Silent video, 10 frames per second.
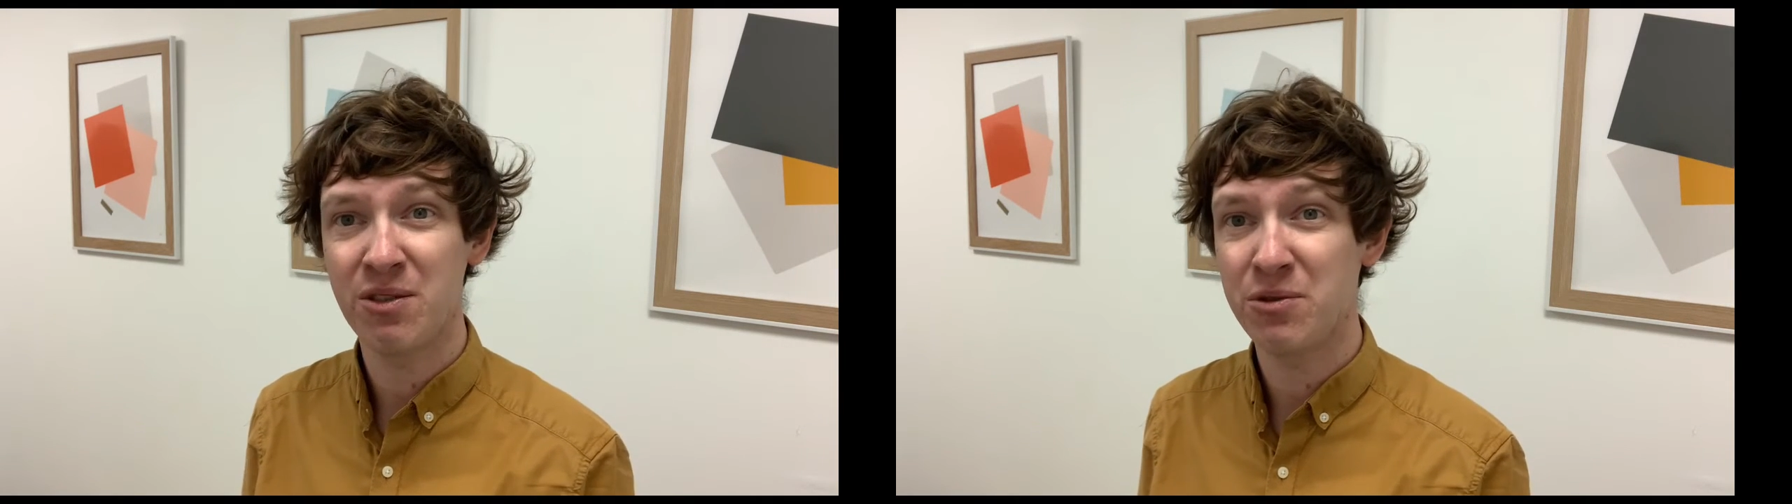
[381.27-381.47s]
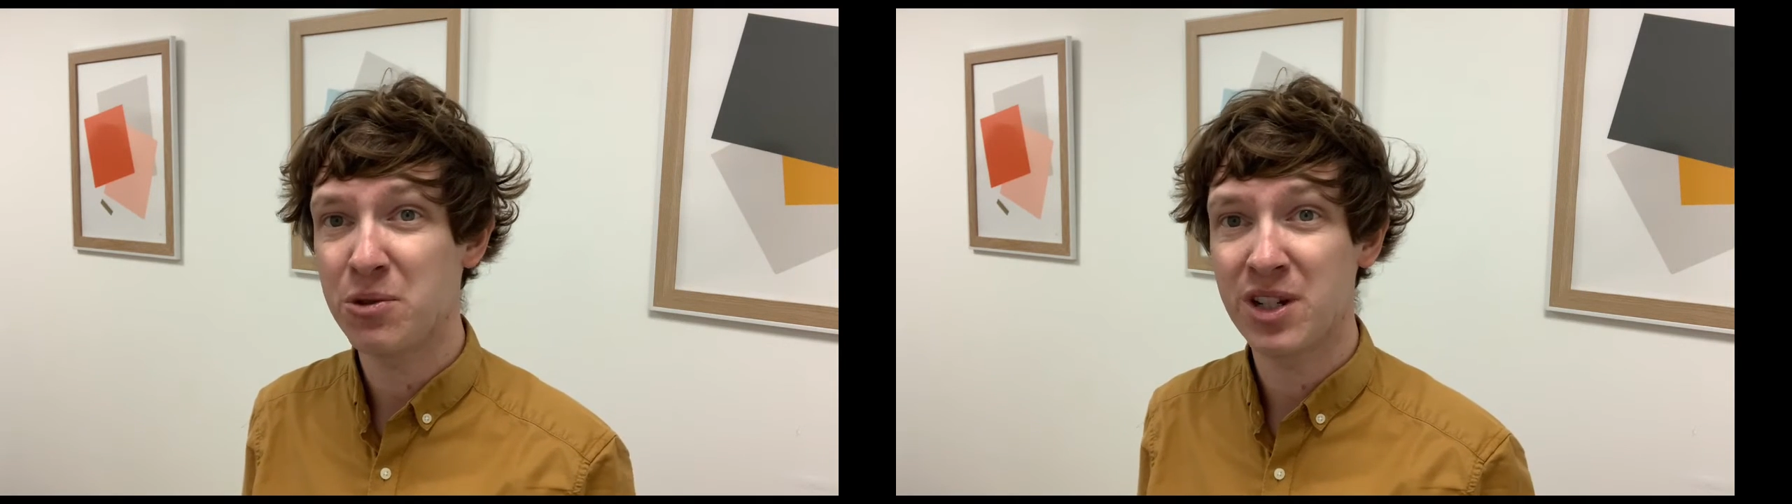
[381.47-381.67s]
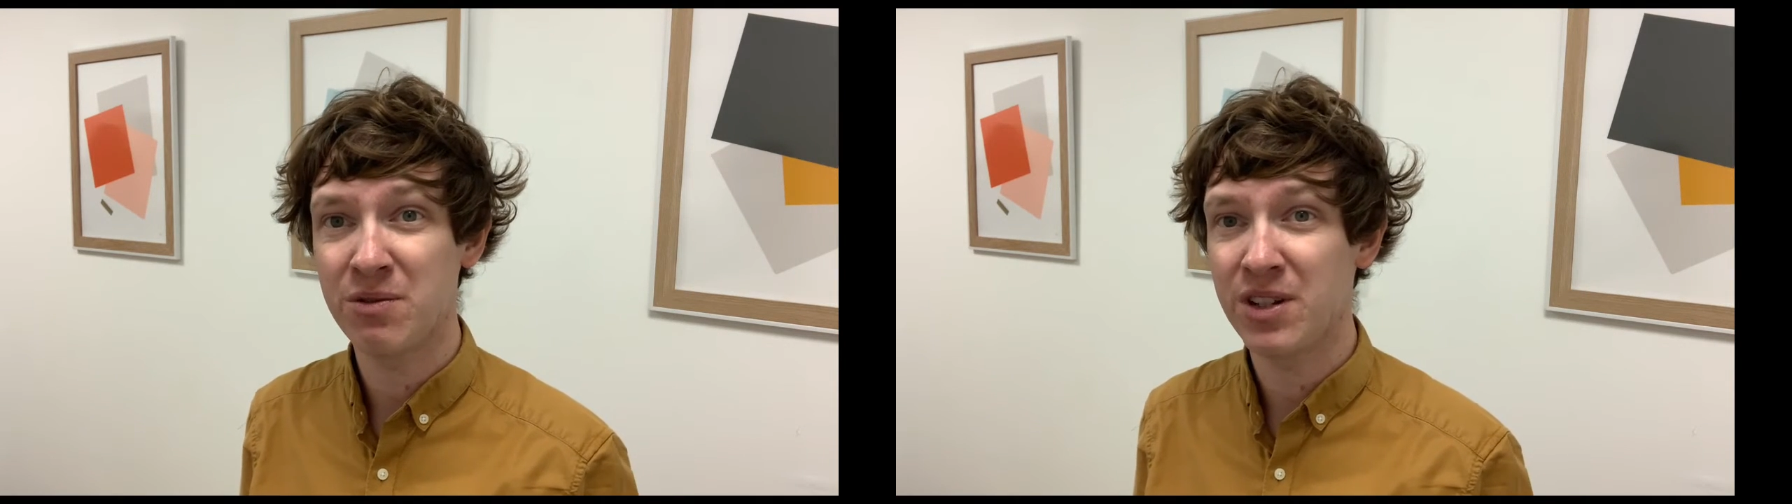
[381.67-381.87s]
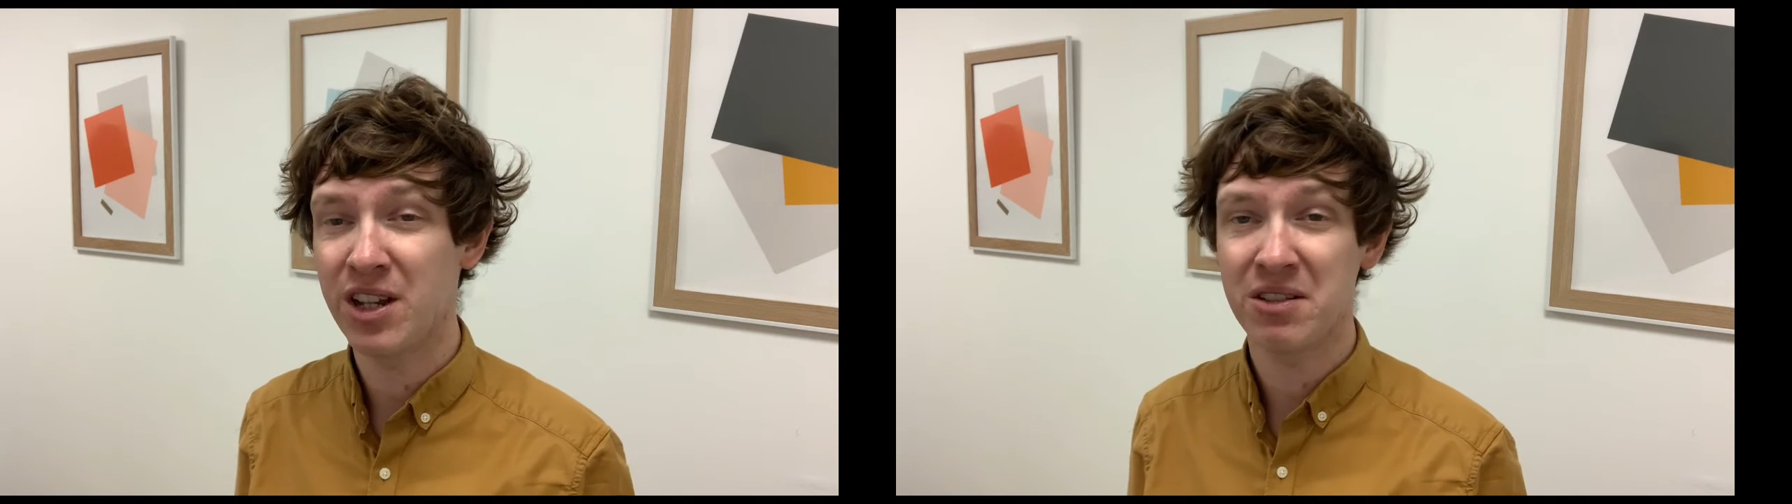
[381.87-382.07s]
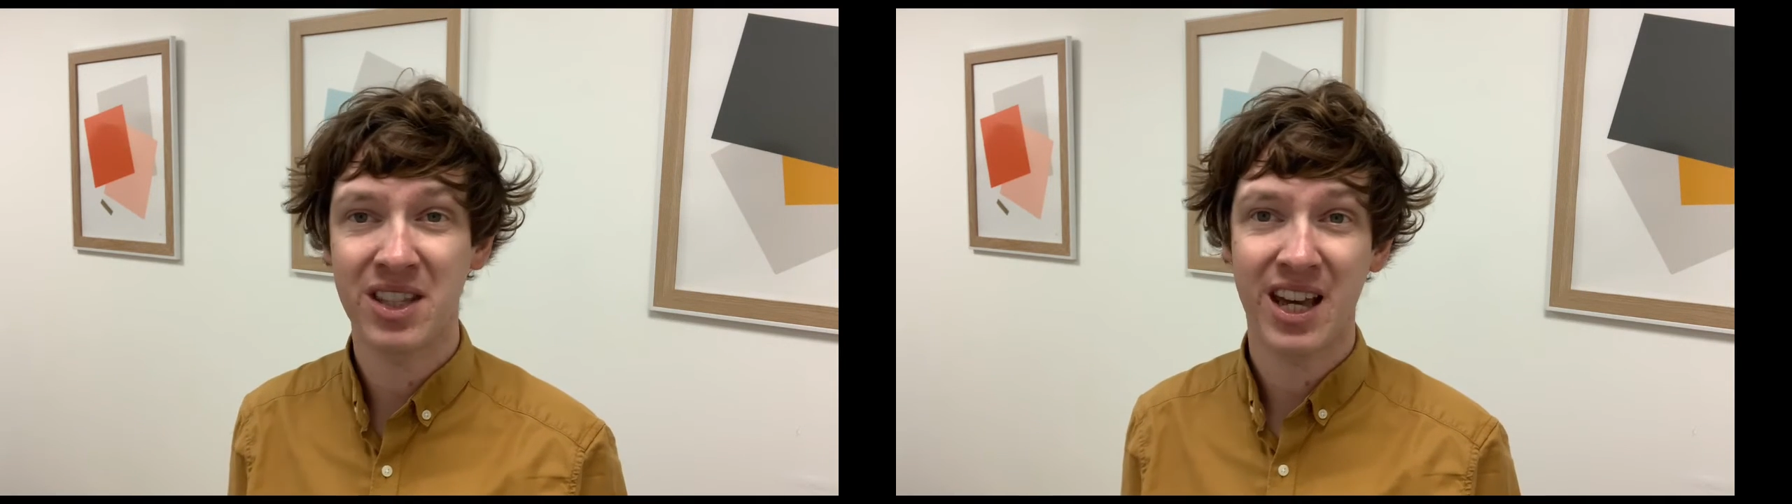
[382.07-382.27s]
14
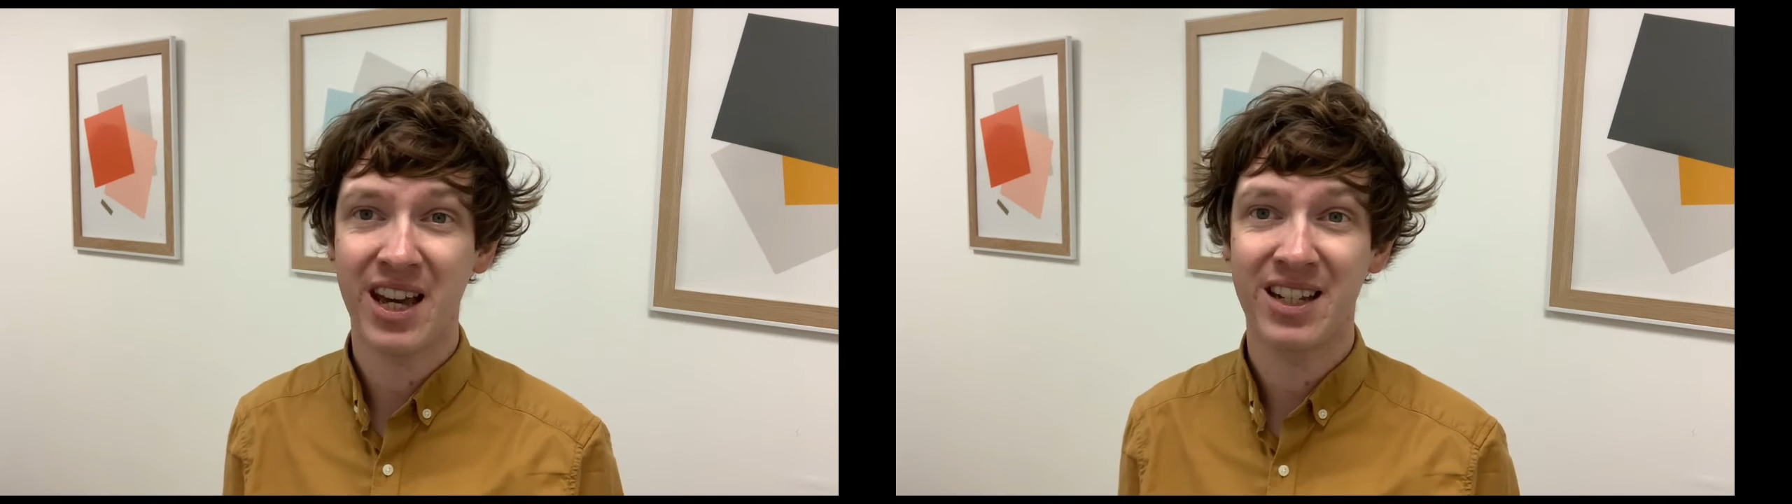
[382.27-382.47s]
videos there,